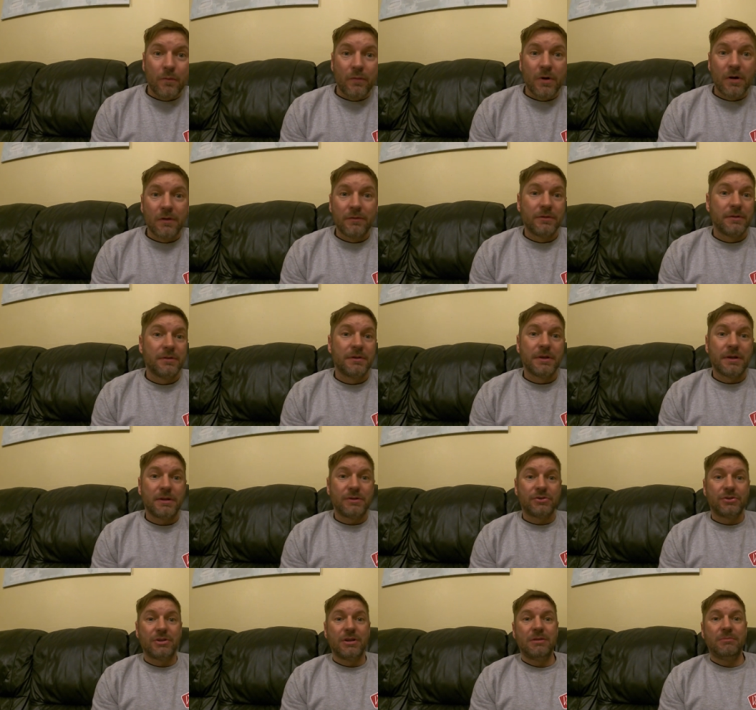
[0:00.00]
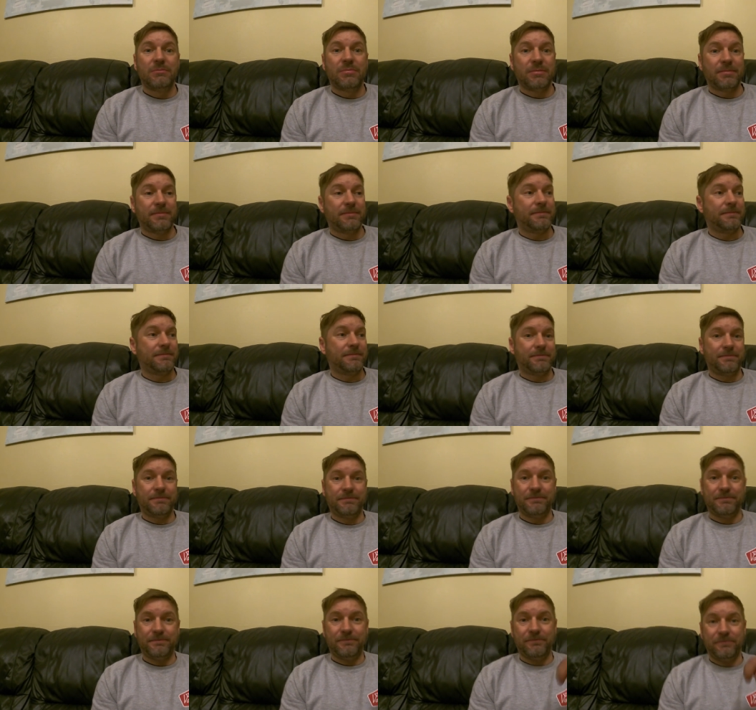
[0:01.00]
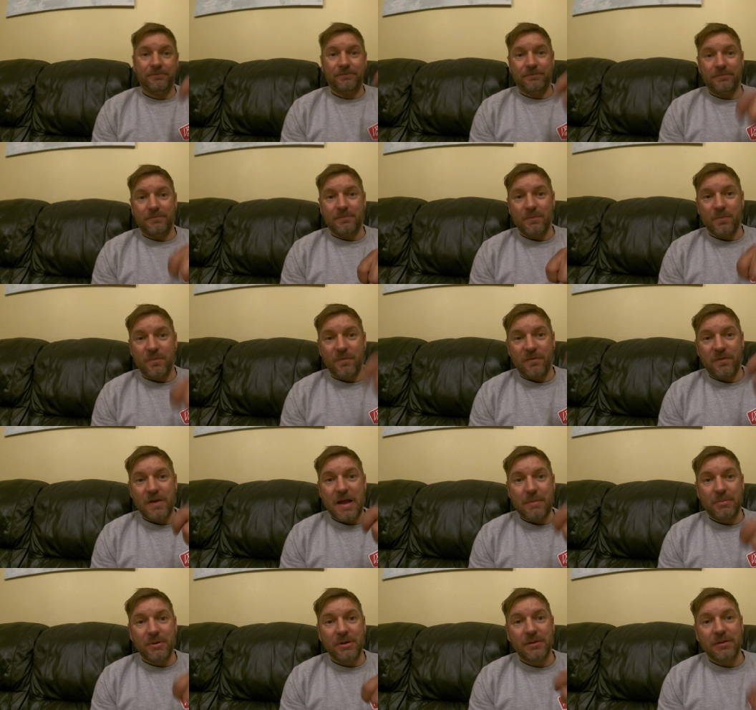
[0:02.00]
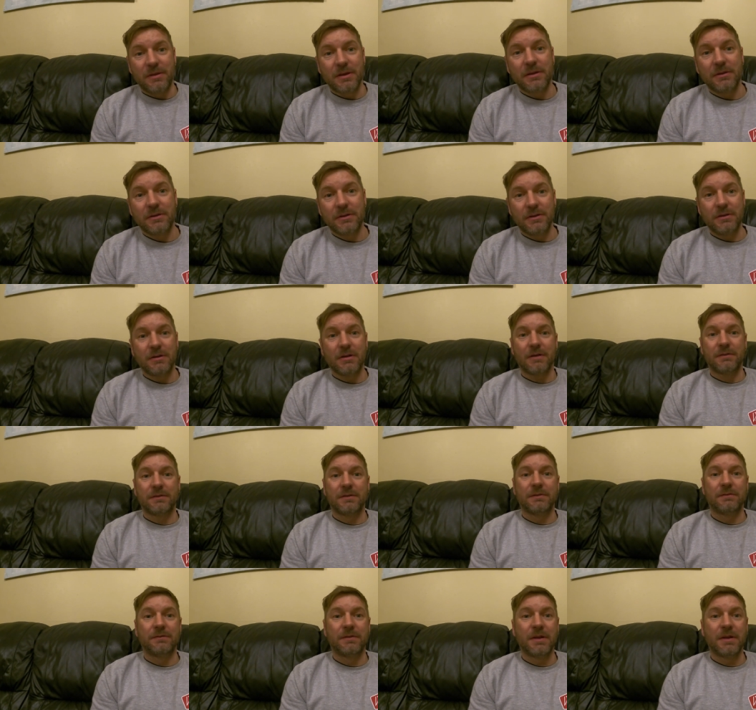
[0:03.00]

rather than that cheap flappy thing that you have to